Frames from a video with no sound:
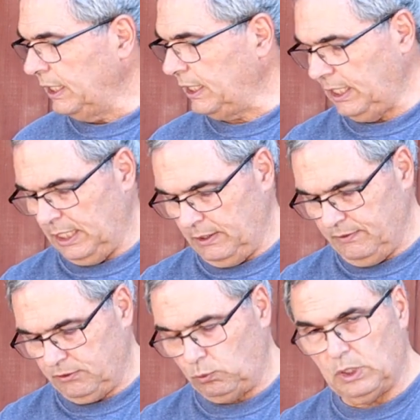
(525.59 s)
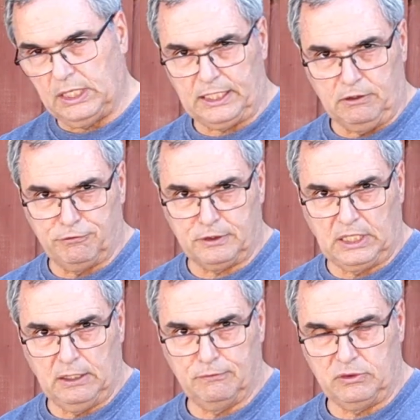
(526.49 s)
And this one I can
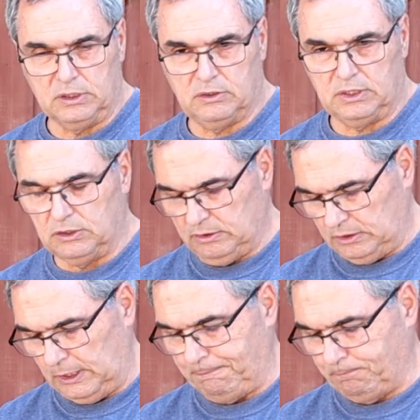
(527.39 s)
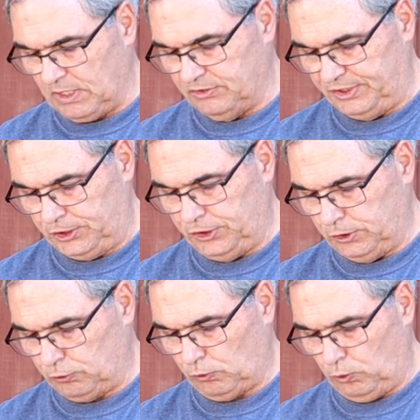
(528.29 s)
forgive since it's 6
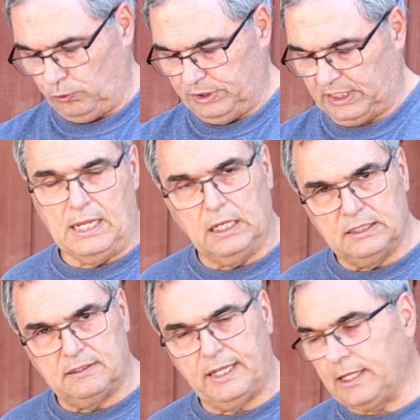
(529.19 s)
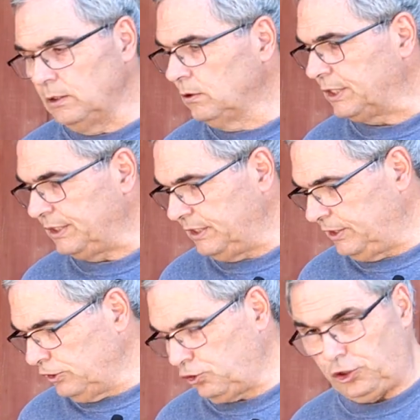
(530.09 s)
years old. Now let's take a look at the
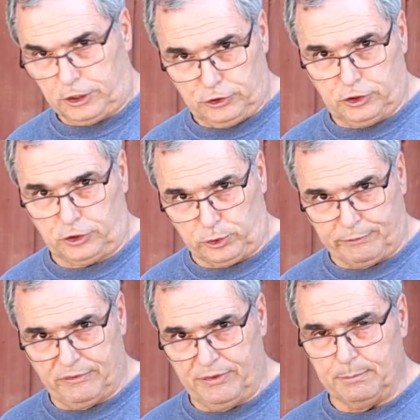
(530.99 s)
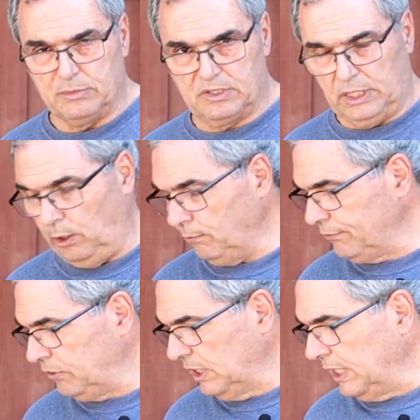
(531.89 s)
discharge curves
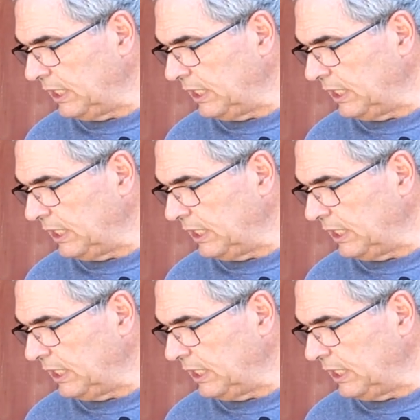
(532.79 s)
themselves.